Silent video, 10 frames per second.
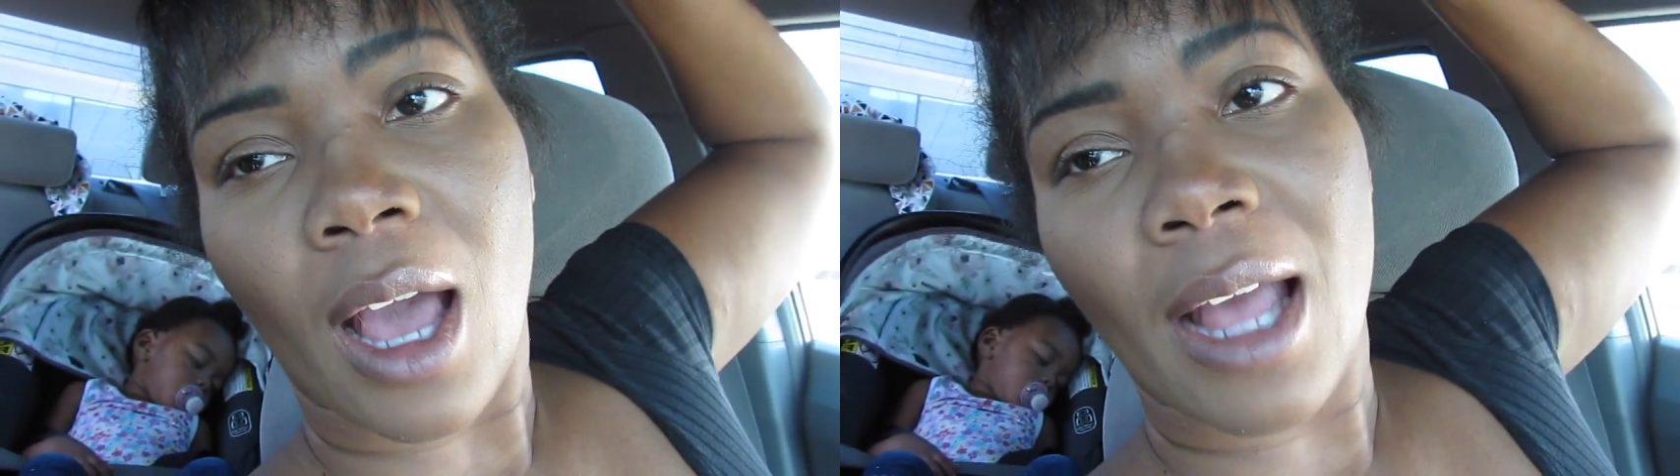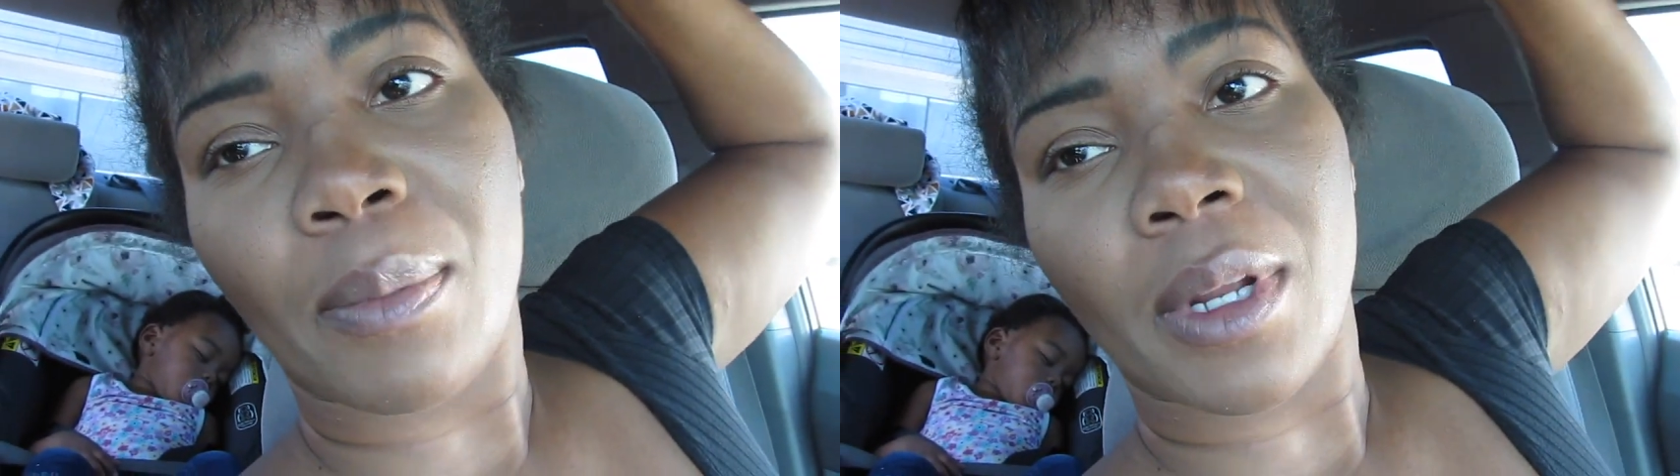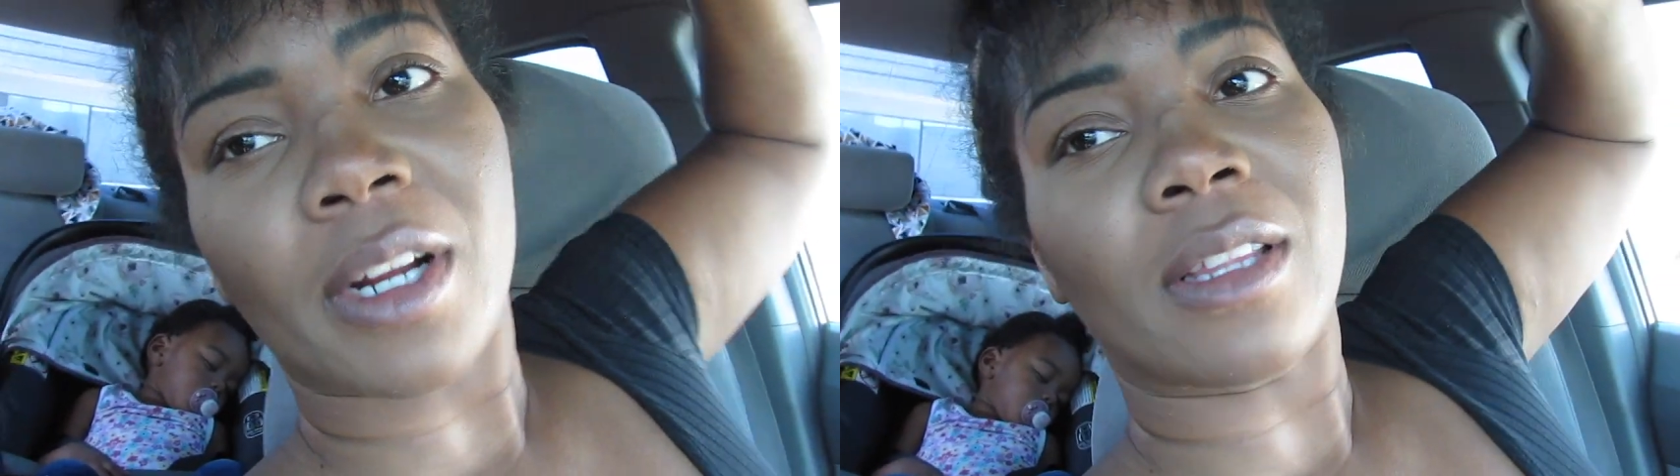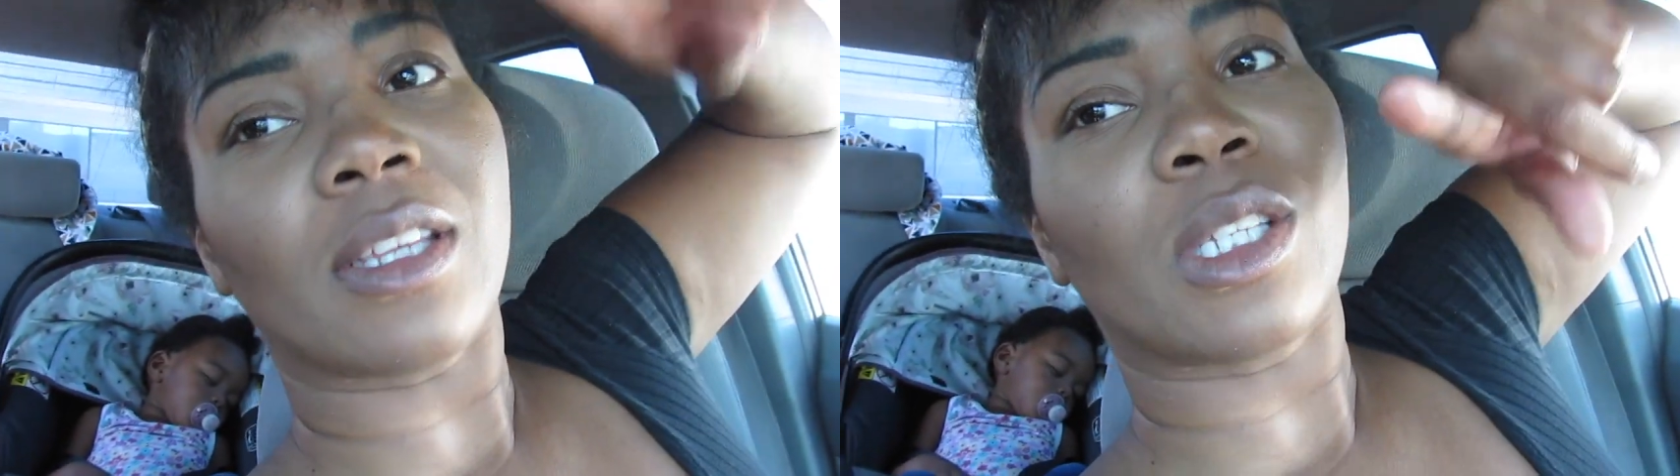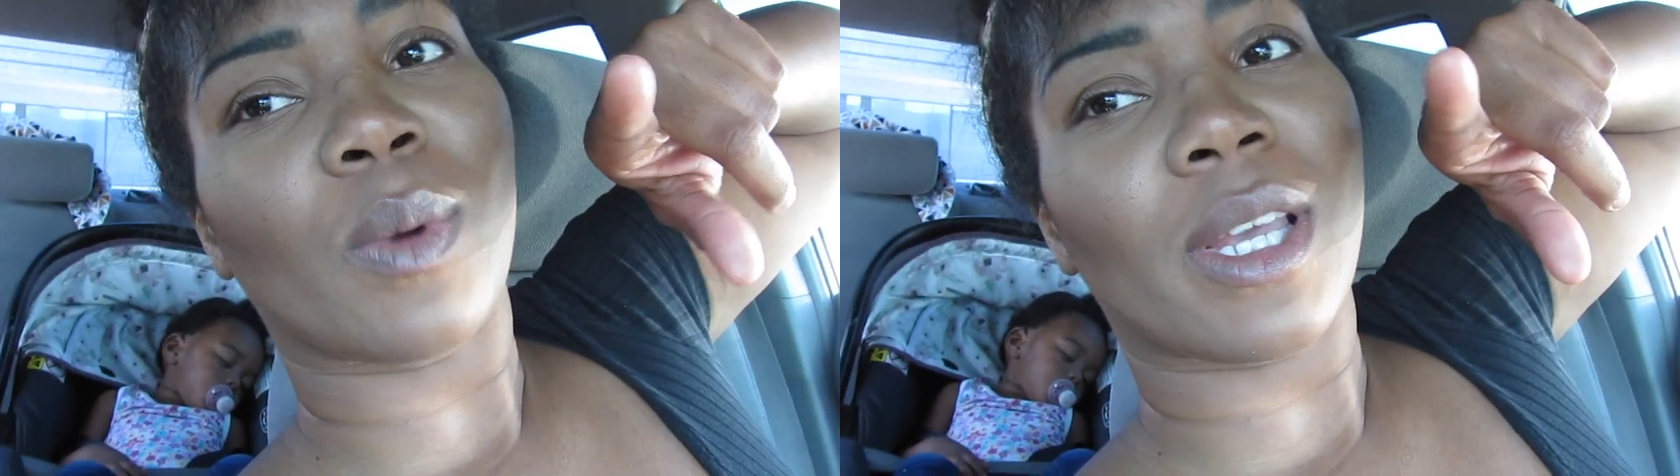I put her
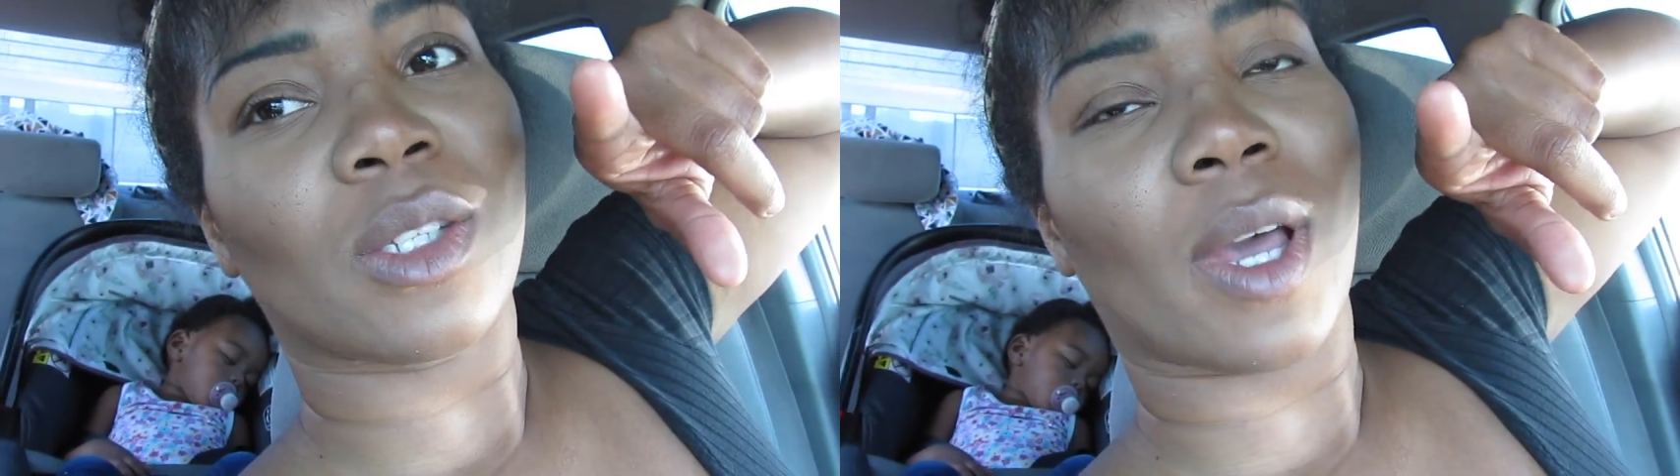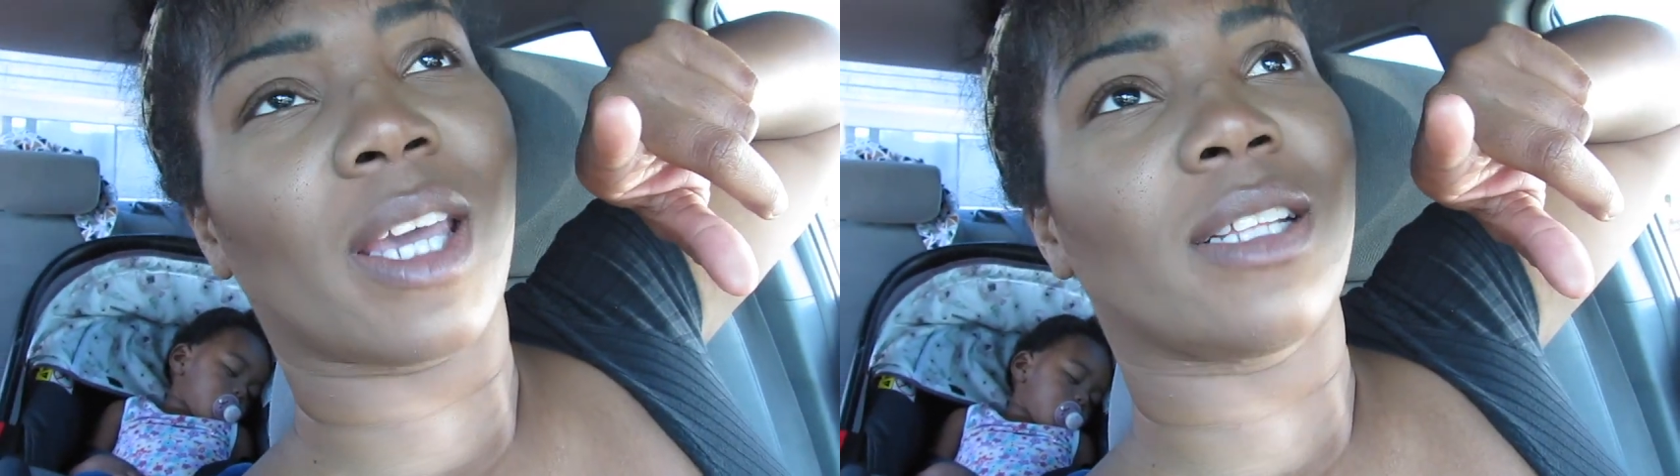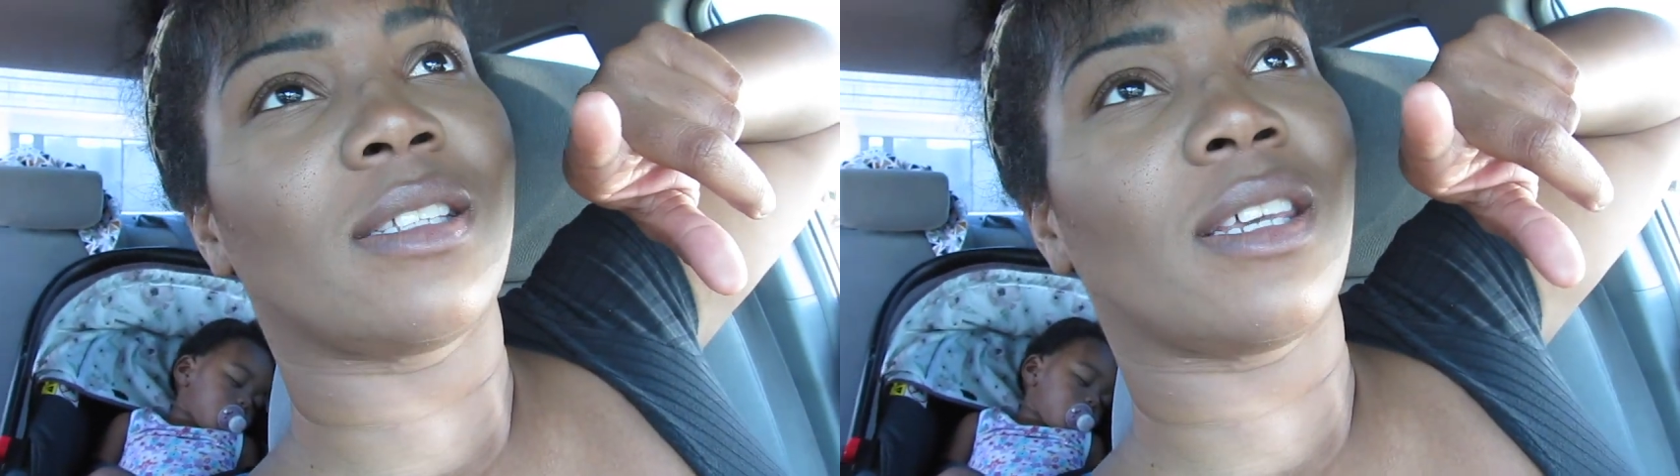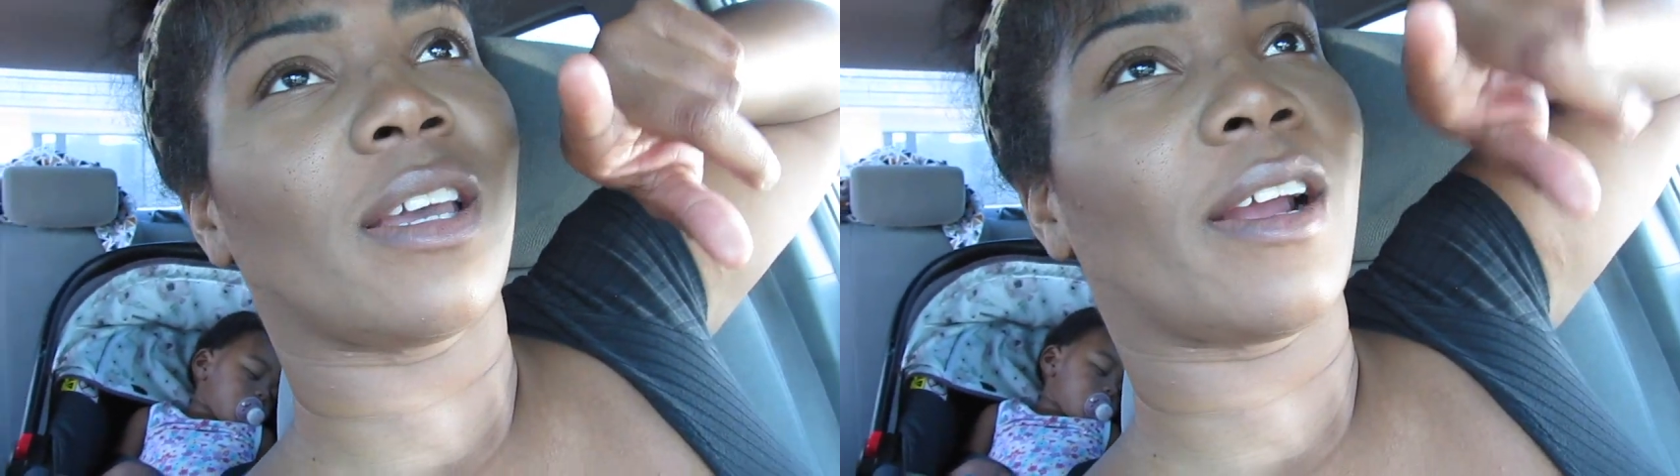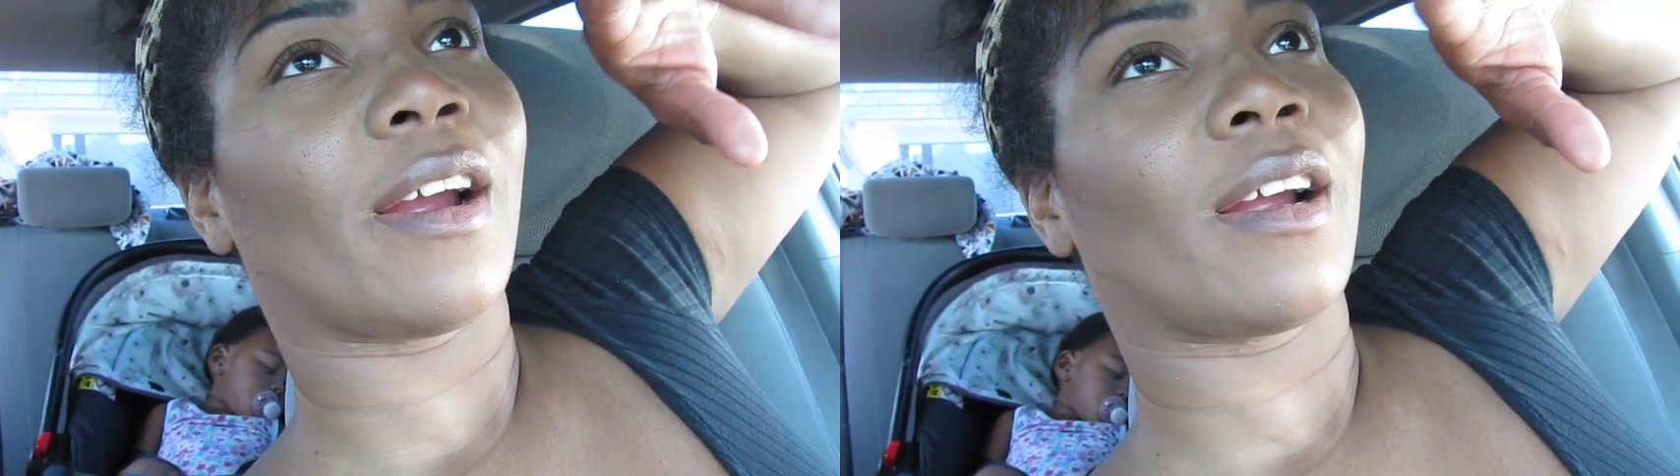this way so I can see
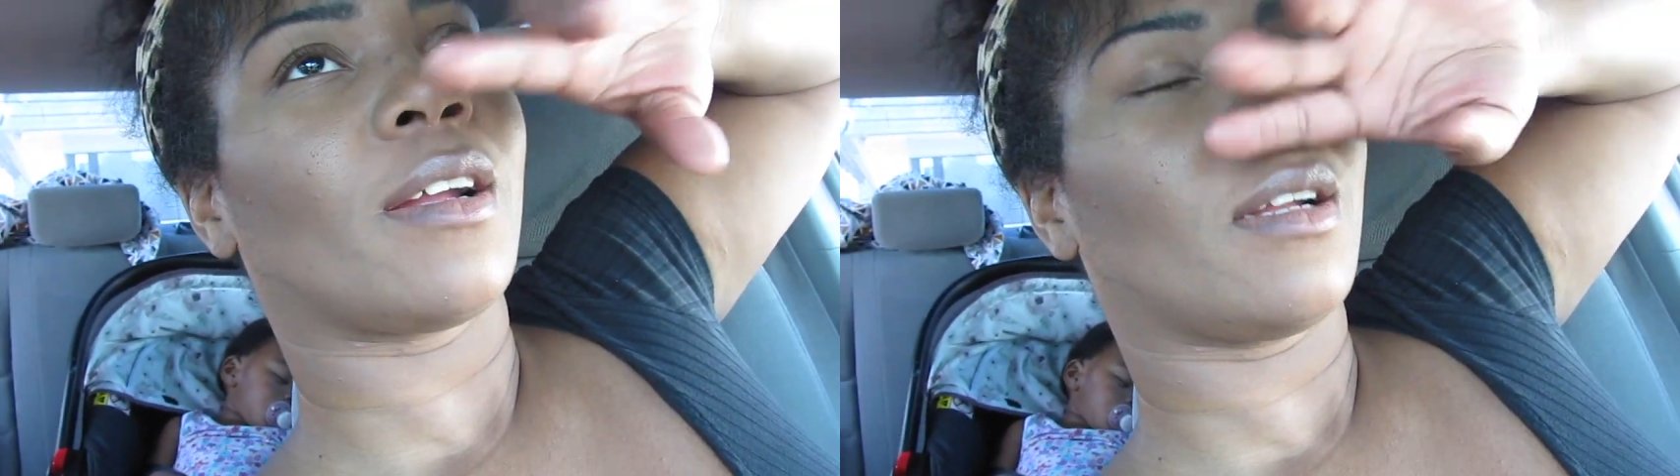her